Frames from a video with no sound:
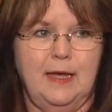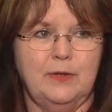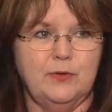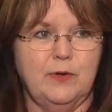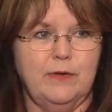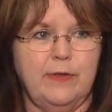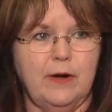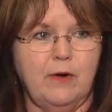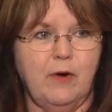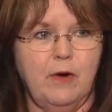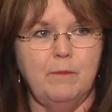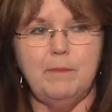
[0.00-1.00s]
Sort of their
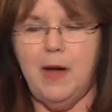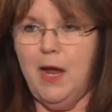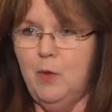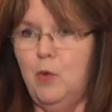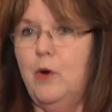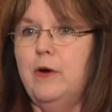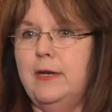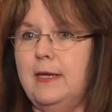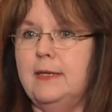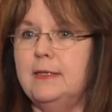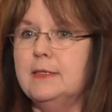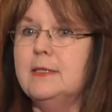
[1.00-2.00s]
byword
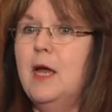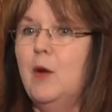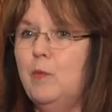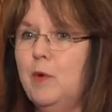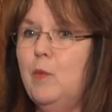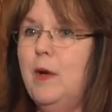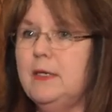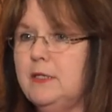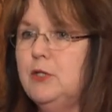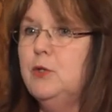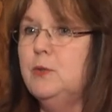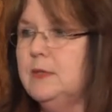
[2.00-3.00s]
is, we want to
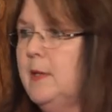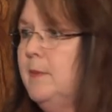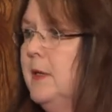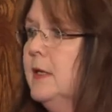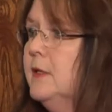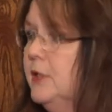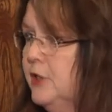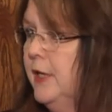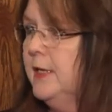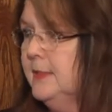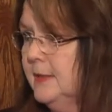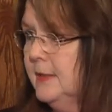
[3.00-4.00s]
do something to
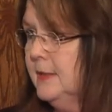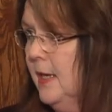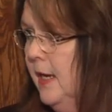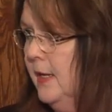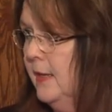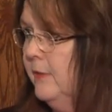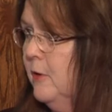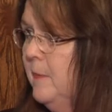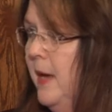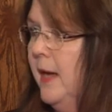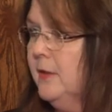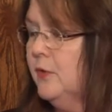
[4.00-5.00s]
change society. They're
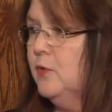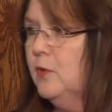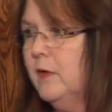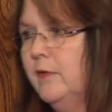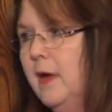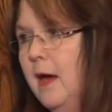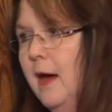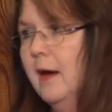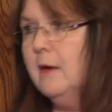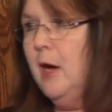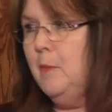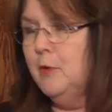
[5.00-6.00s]
back to sort of a
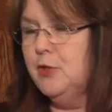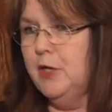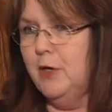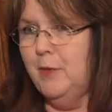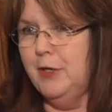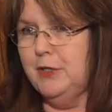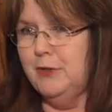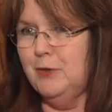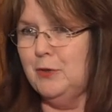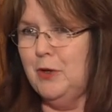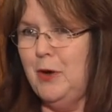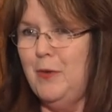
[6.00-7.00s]
couple generations
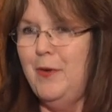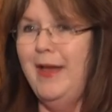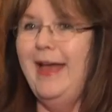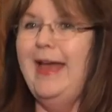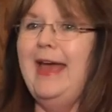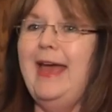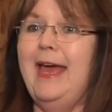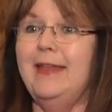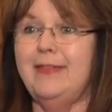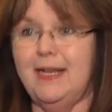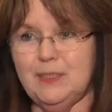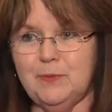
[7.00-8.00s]
ago, and
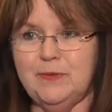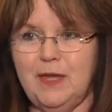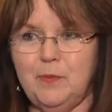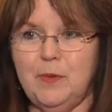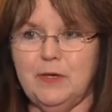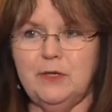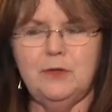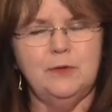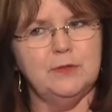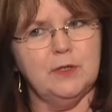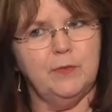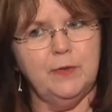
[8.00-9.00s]
that's what they want to do.
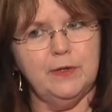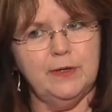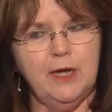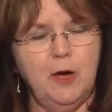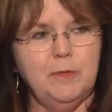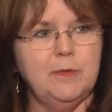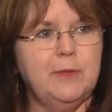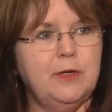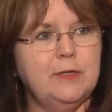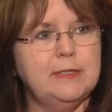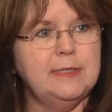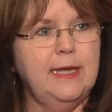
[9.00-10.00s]
So if we could help them
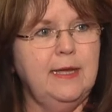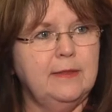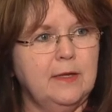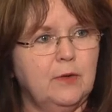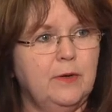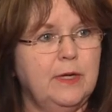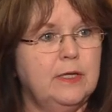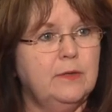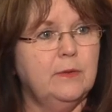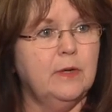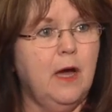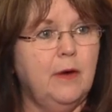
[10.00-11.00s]
understand that going into
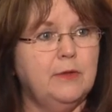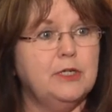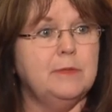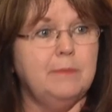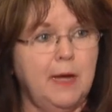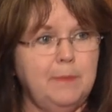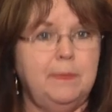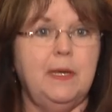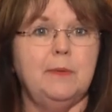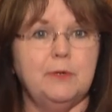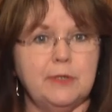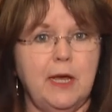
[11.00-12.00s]
oncology might be
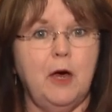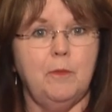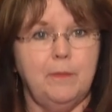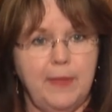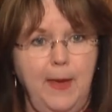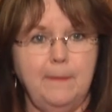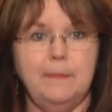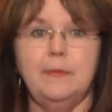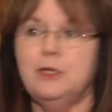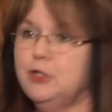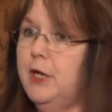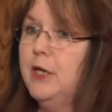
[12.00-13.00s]
able to help them
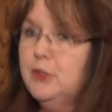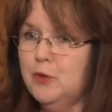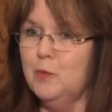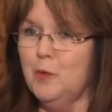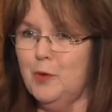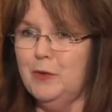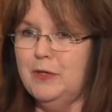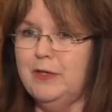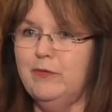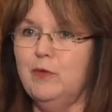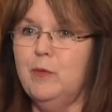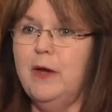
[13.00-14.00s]
change the world in a
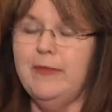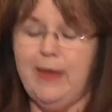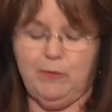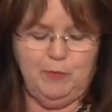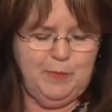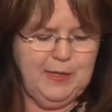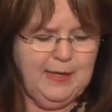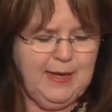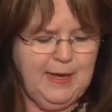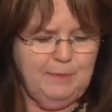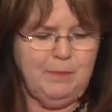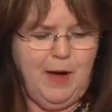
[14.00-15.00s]
different way, that would be
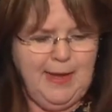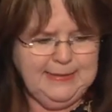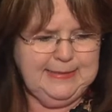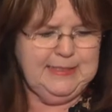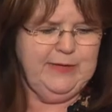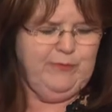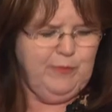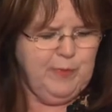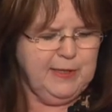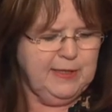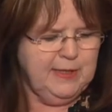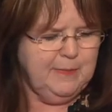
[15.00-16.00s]
a positive for
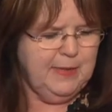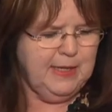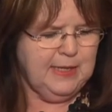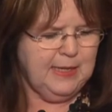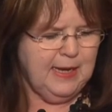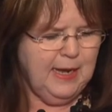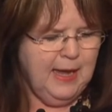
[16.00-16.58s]
bringing them in.